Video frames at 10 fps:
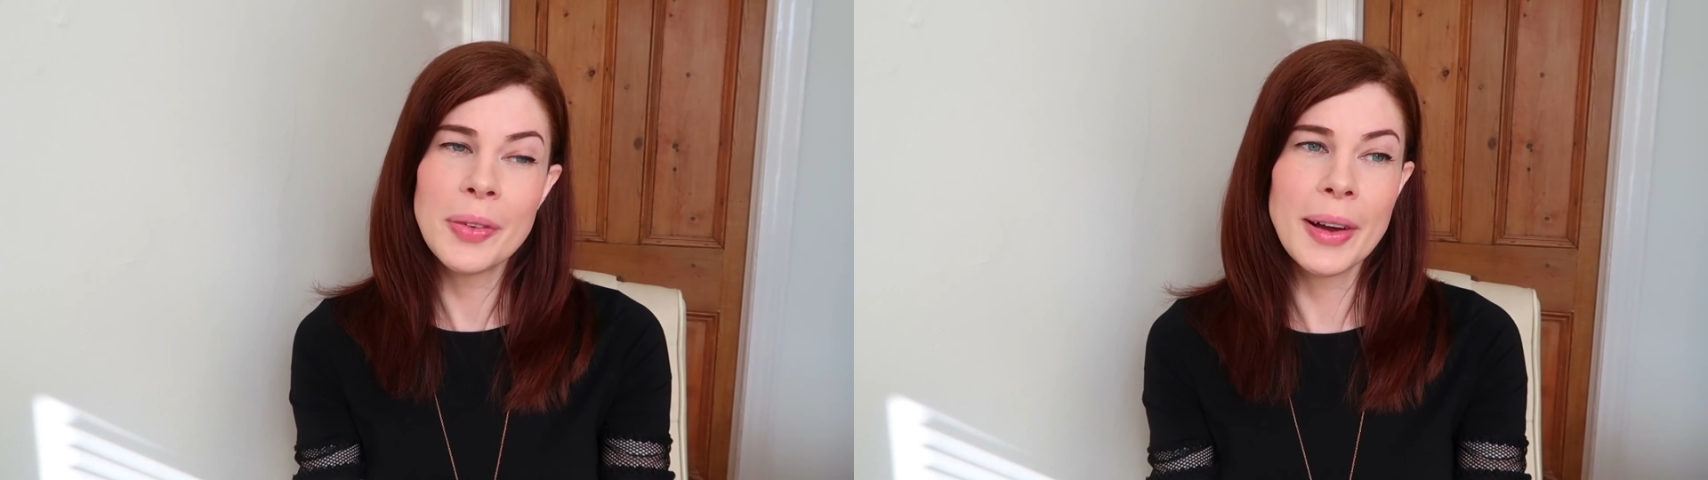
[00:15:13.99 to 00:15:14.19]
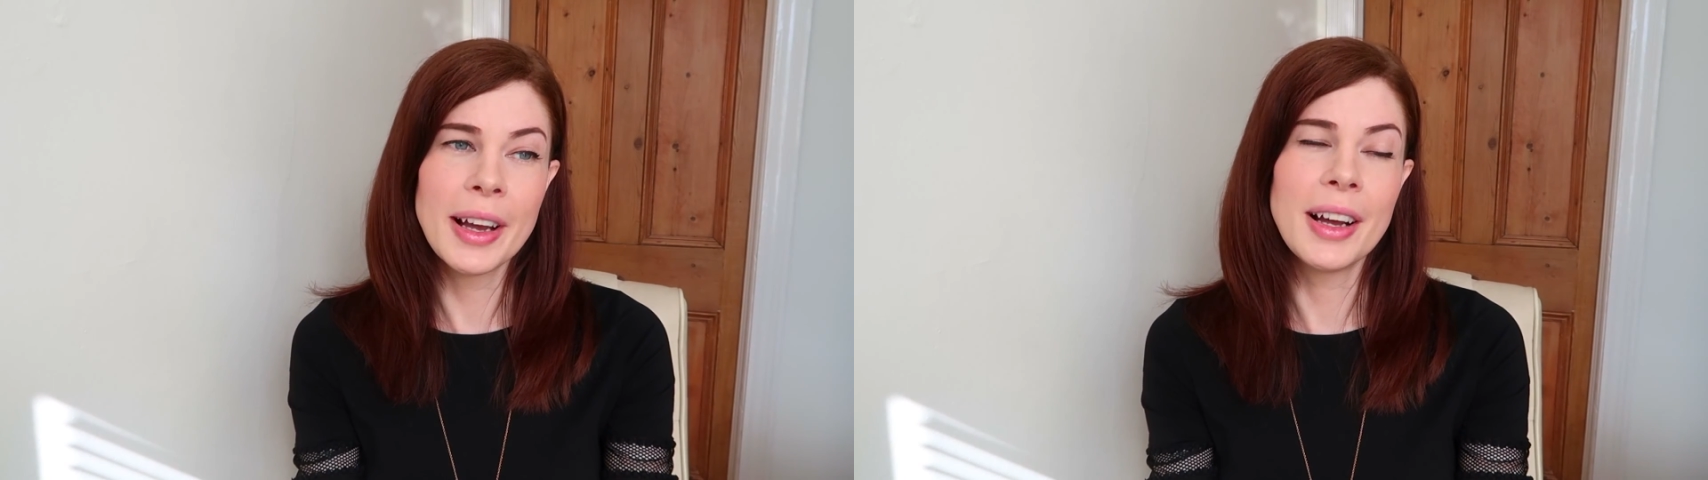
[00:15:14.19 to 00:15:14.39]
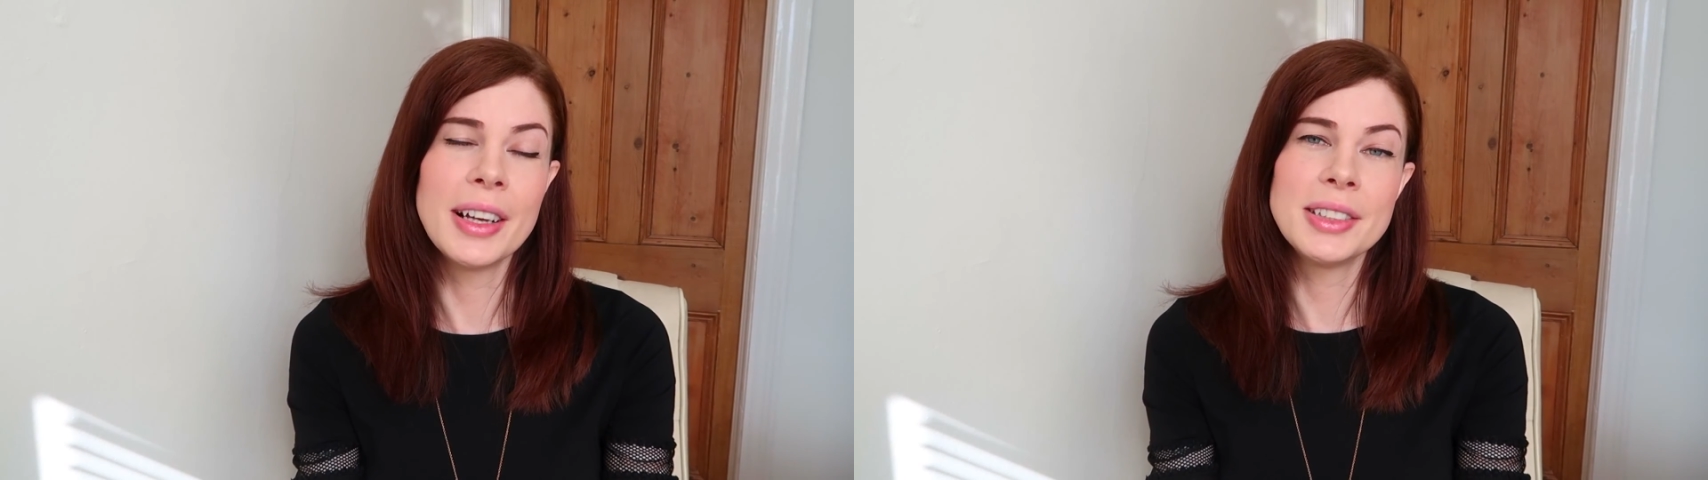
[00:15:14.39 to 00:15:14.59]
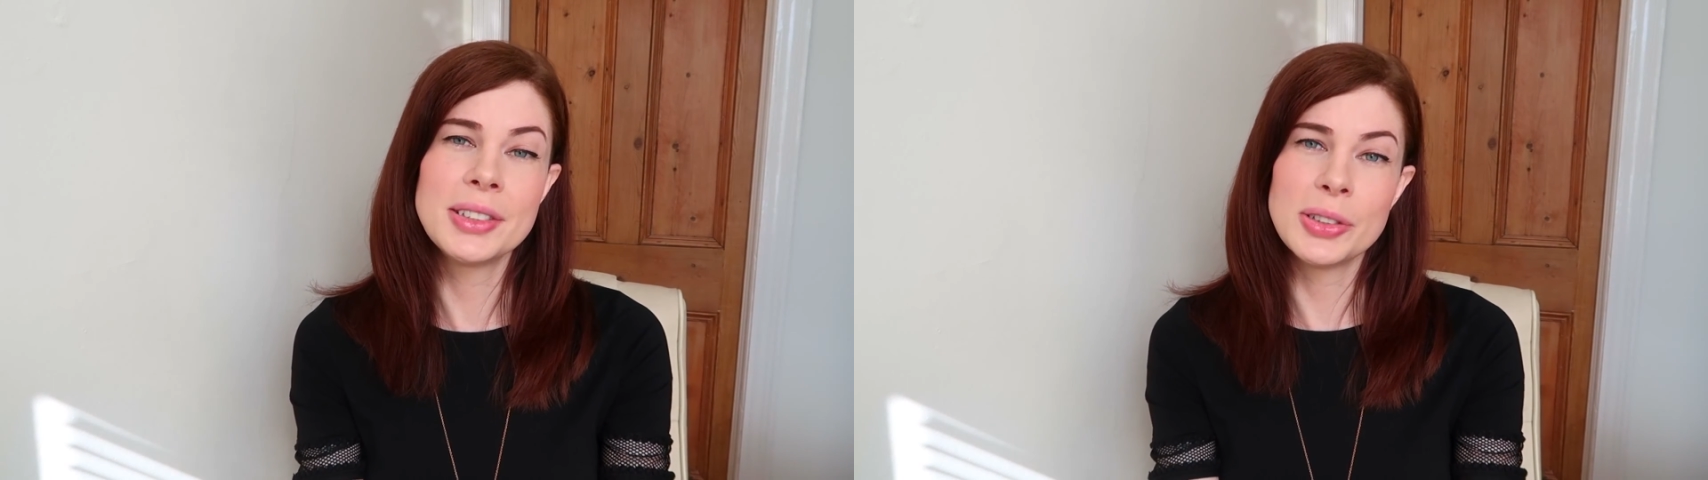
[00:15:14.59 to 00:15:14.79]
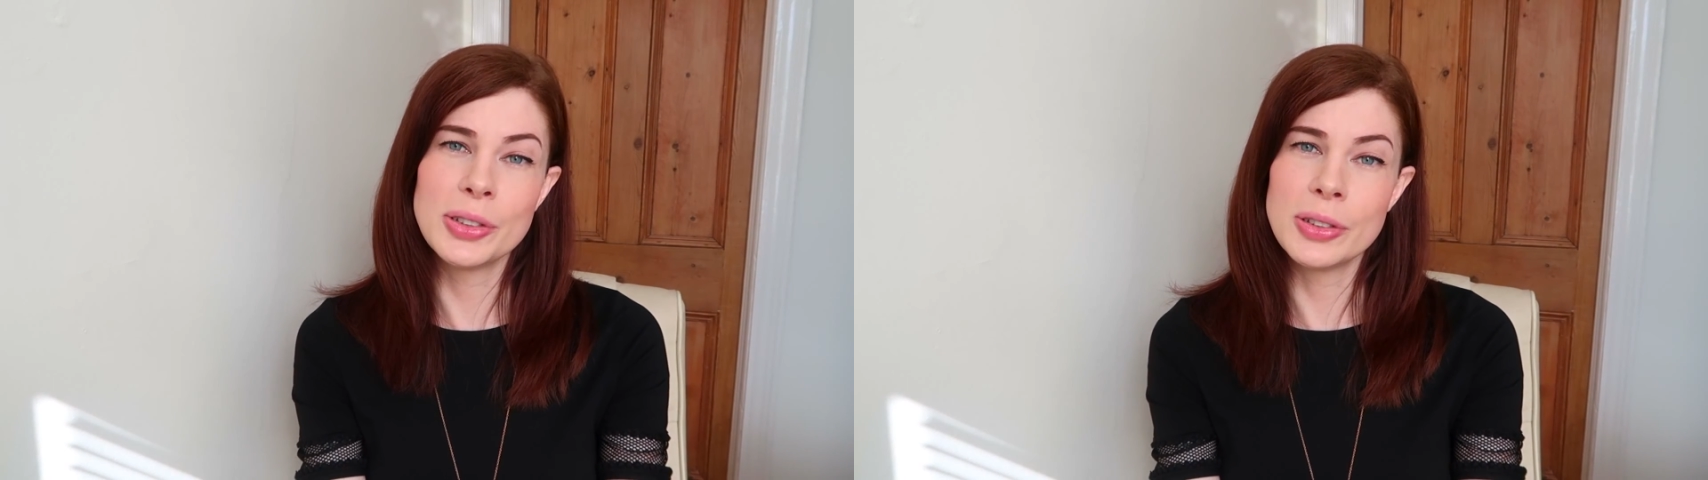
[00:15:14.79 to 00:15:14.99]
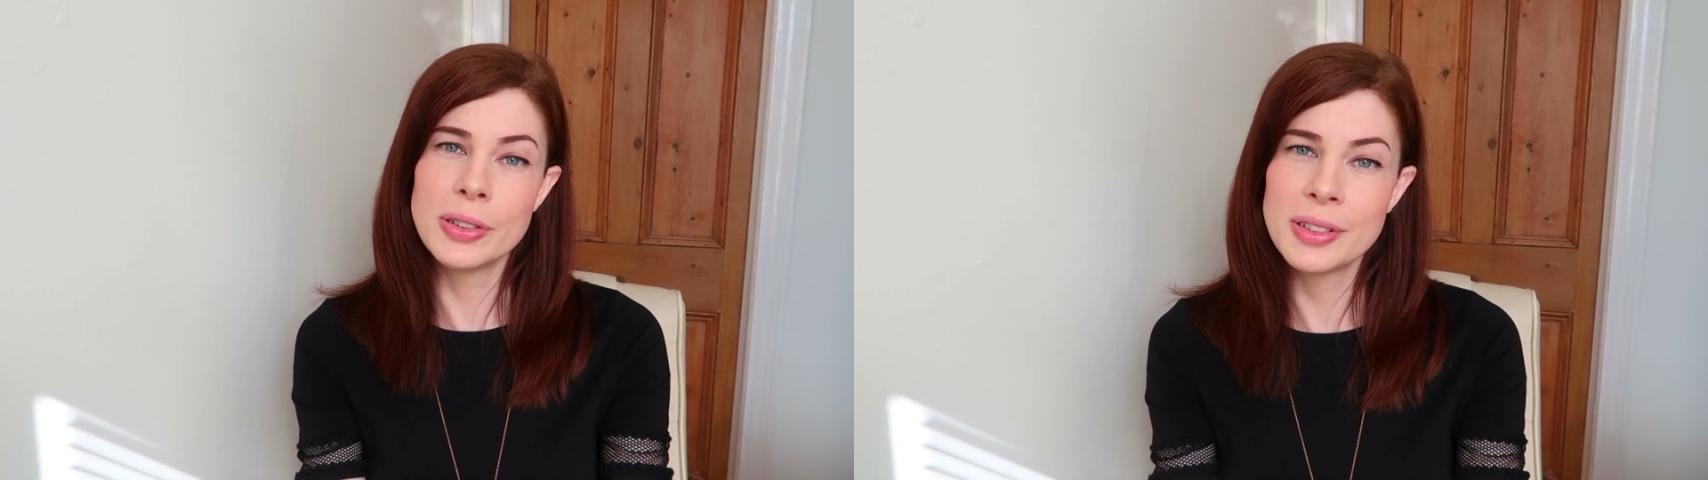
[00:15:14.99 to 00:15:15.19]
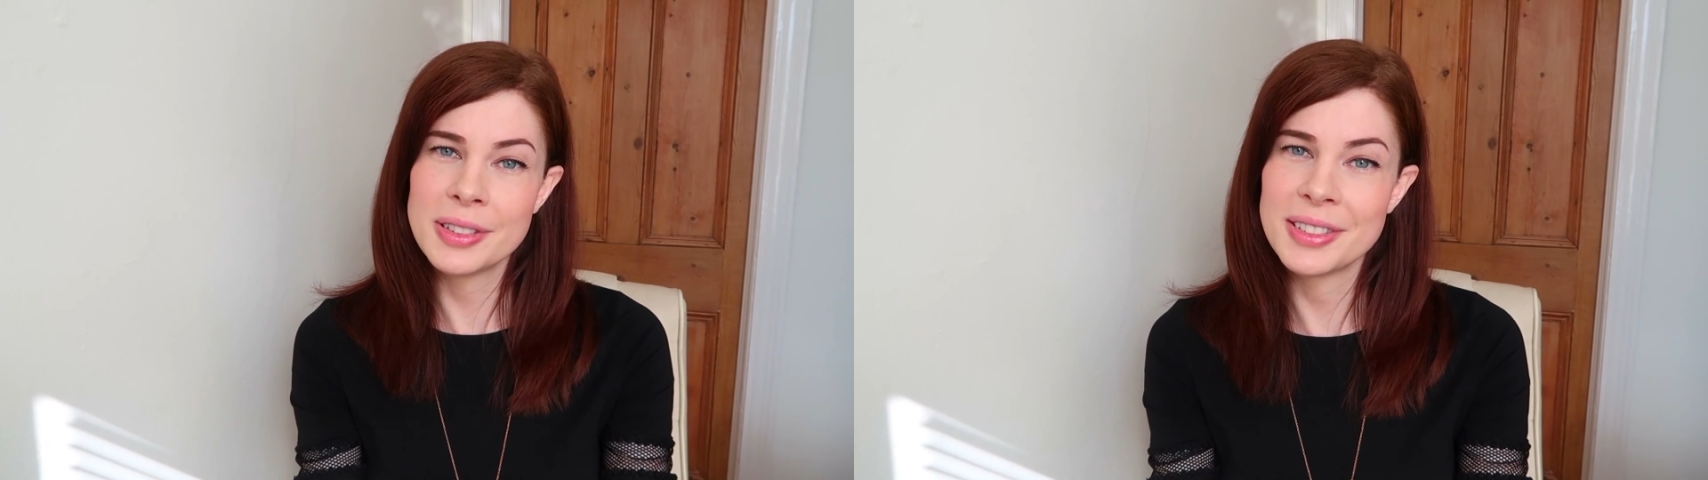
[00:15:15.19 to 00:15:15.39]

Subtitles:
where I saw